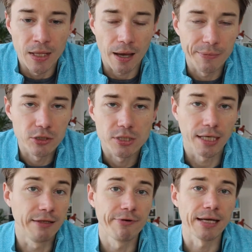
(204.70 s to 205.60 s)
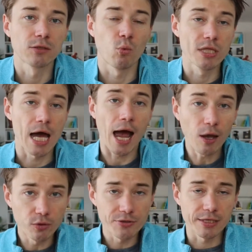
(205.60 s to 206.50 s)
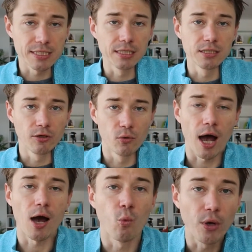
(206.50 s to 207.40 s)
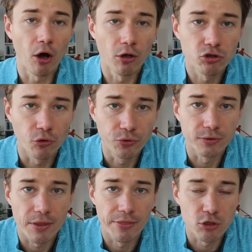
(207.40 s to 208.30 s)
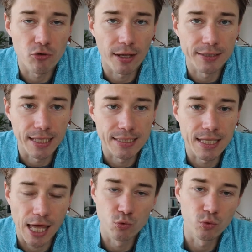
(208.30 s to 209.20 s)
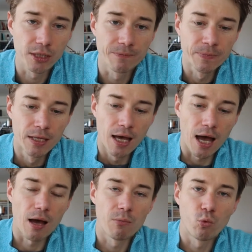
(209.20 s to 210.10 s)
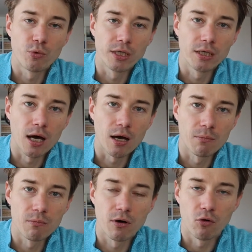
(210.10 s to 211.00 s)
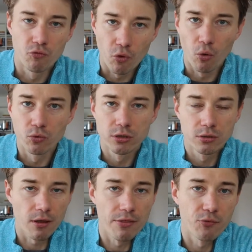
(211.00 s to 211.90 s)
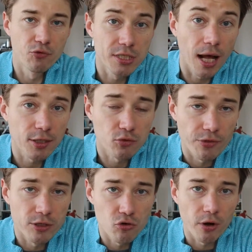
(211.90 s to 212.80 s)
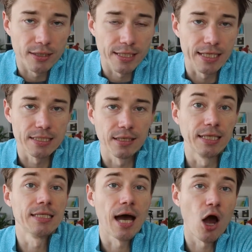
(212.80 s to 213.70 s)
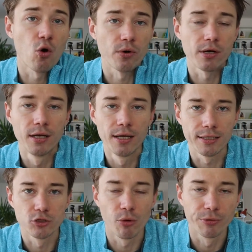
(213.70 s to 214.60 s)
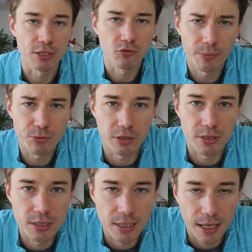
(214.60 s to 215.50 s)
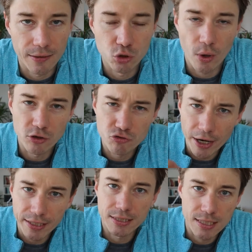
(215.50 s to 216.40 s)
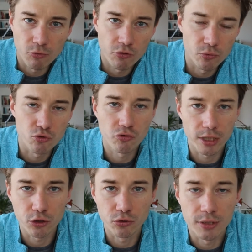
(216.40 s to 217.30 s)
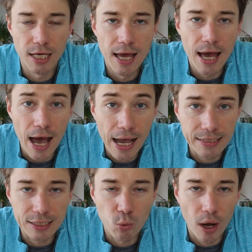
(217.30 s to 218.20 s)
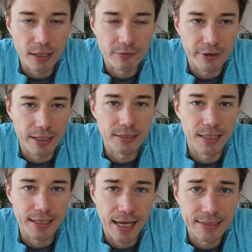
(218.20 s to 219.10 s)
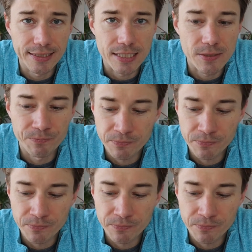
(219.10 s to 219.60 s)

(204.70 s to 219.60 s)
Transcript: because in fact, when I was the CTO, we also used the dual test, and we wrote the results of the dual test in our job descriptions to attract some of those really good, highly qualified candidates.